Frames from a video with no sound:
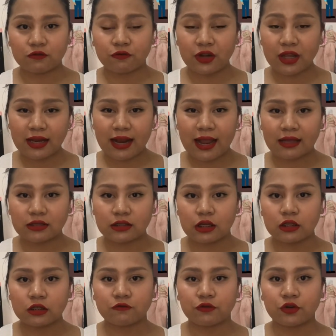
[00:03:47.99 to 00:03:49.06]
free
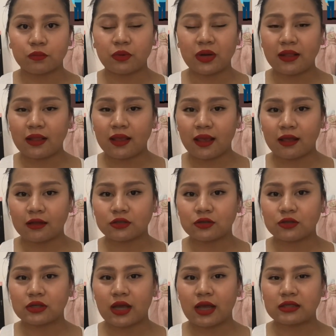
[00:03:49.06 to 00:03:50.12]
classes for breathing
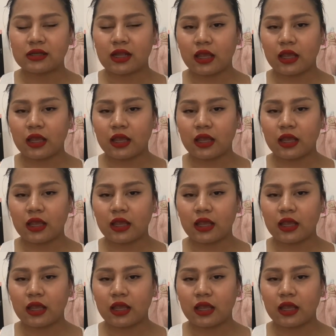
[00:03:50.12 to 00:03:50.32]
exercise,